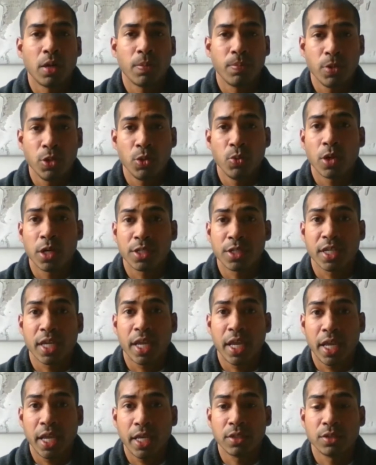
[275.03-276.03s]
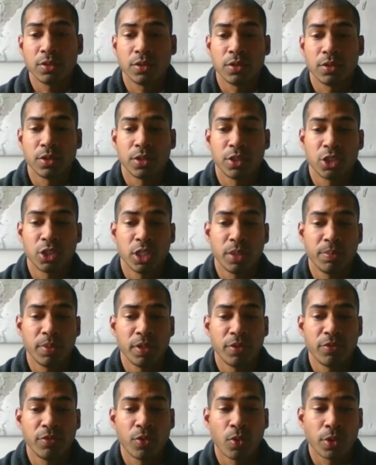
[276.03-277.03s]
you want to handle the
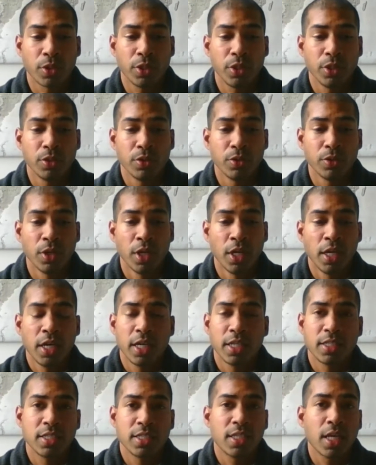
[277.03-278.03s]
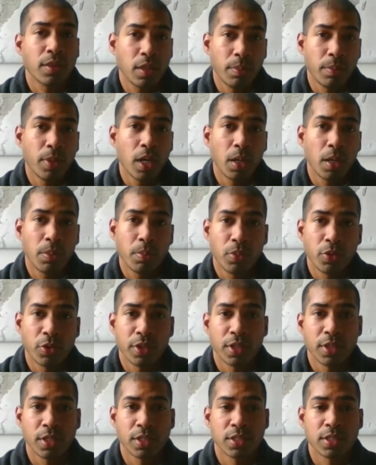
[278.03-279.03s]
shipping for you and set them up
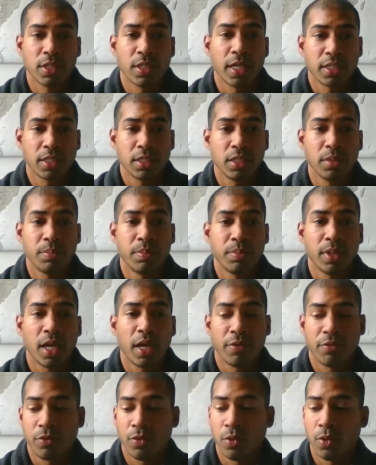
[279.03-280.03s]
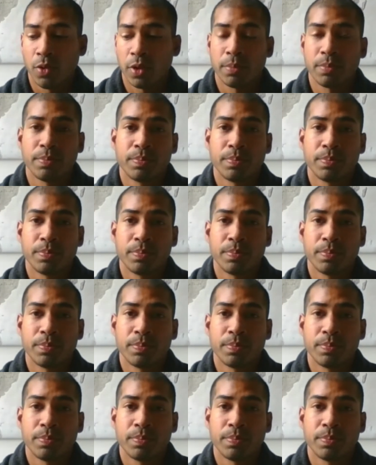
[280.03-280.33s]
within the selected platform.